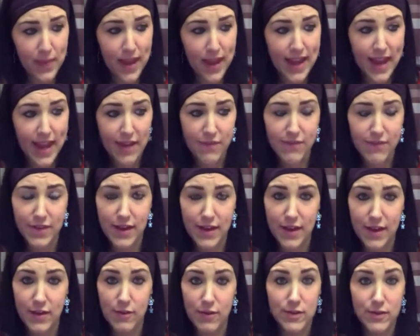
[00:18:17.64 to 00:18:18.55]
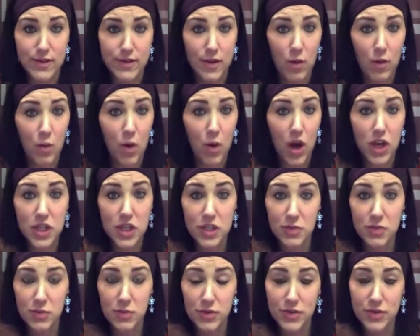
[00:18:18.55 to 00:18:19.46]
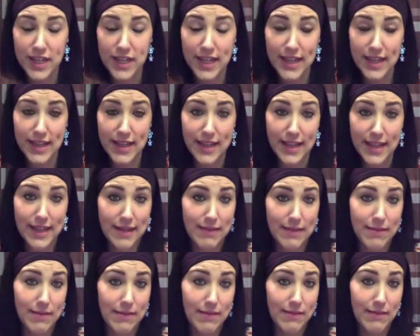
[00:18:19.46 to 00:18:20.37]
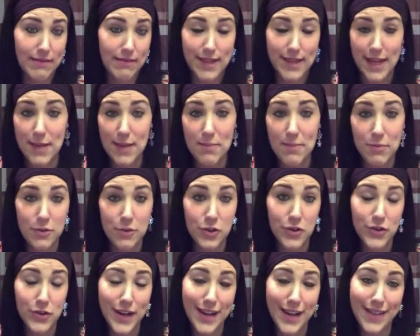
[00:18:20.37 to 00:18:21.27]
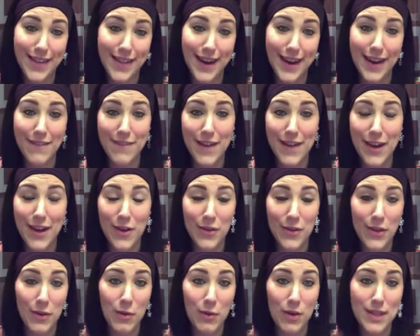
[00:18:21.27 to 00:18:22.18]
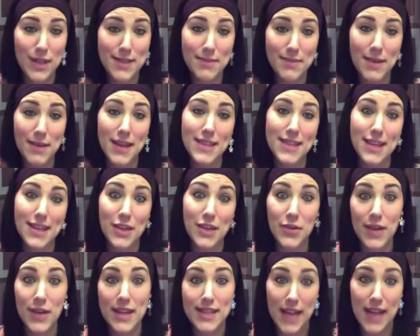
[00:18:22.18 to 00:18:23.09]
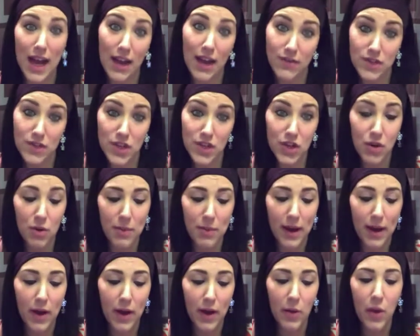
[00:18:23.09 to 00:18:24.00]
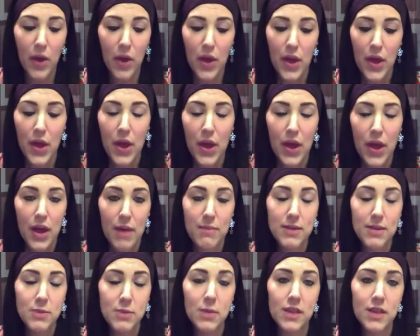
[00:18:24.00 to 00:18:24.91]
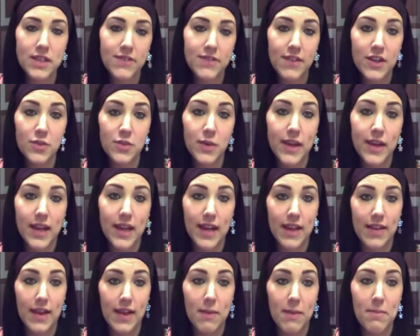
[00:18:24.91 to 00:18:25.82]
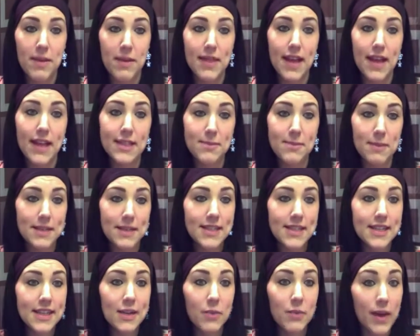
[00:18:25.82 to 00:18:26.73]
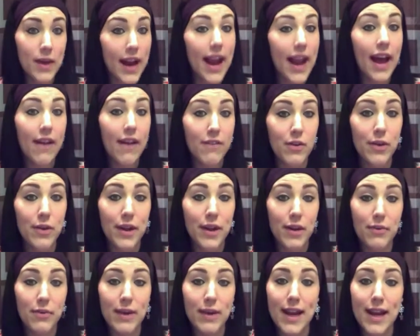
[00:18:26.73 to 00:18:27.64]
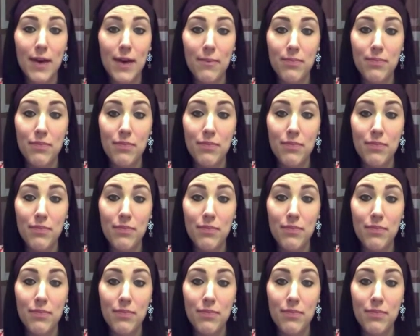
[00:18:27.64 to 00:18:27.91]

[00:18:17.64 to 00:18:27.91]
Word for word: if there's a wash routine that tip or trick that I found that works amazing you guys have to know about, um, as well as if I tweak anything. But that's basically what I have going on right now.